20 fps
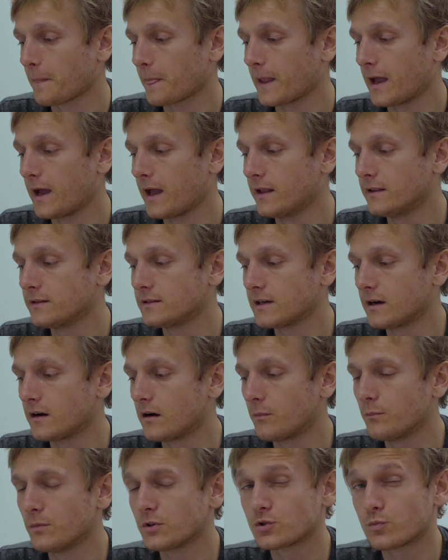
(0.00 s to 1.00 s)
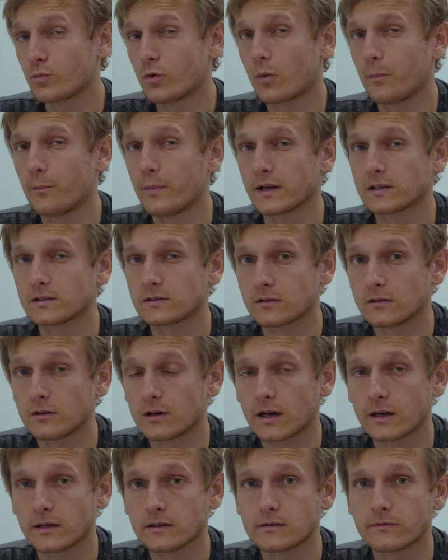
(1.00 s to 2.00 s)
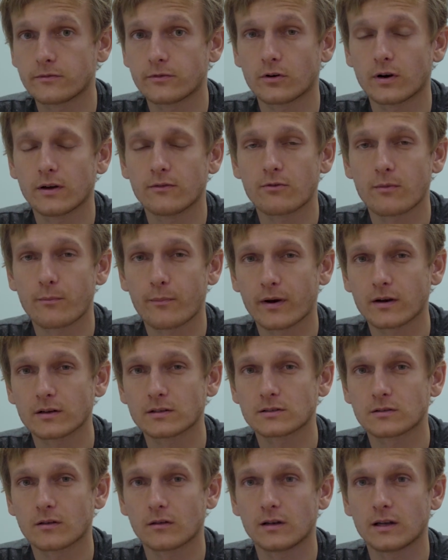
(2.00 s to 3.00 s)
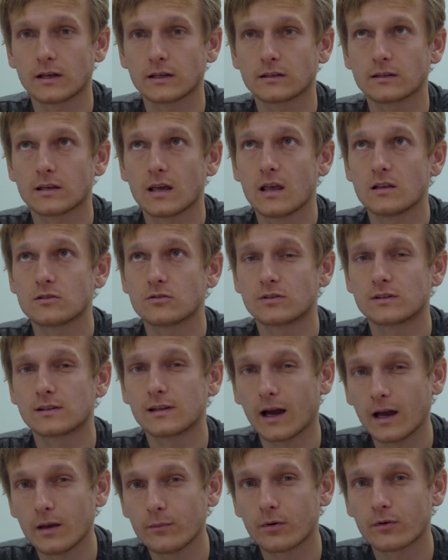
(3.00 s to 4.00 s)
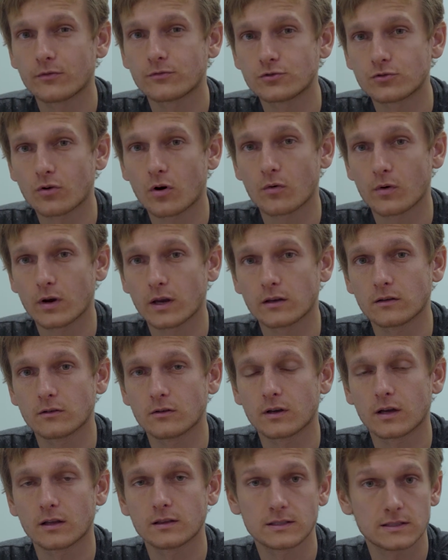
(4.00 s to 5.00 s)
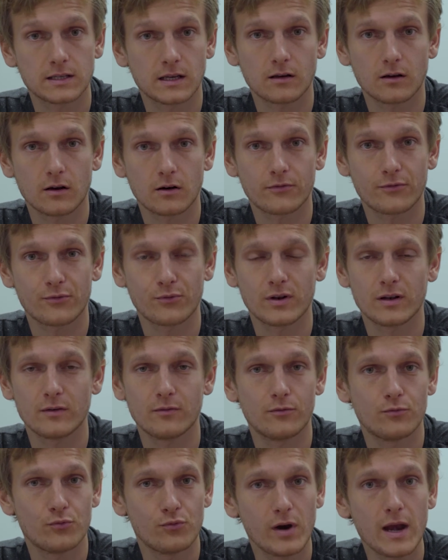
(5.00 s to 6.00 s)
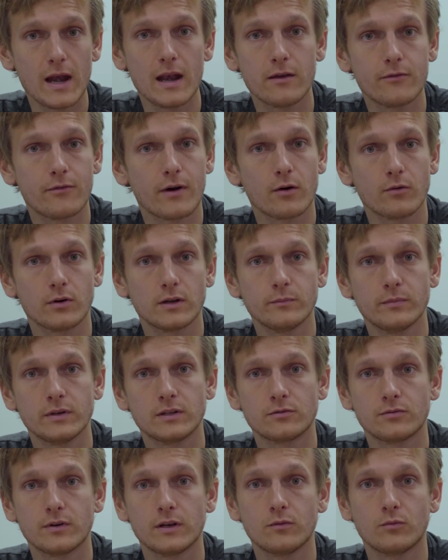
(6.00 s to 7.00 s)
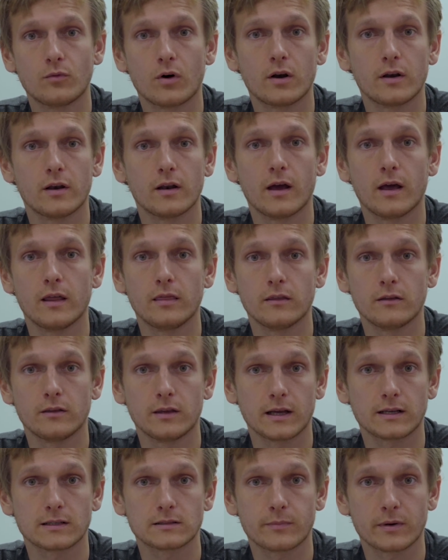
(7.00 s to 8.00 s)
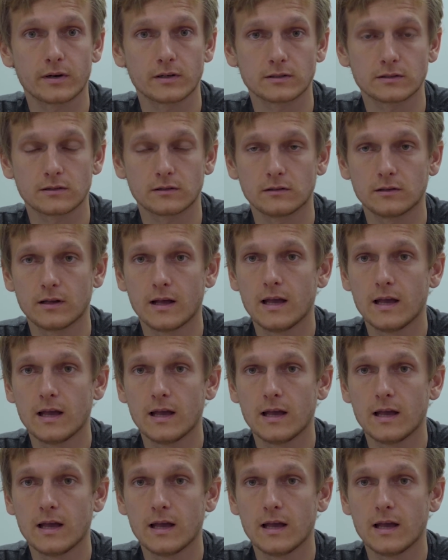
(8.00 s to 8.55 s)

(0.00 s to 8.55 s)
and they are much more personalized for every person. Like the type of drawing you can think of will really vary between one and the next person.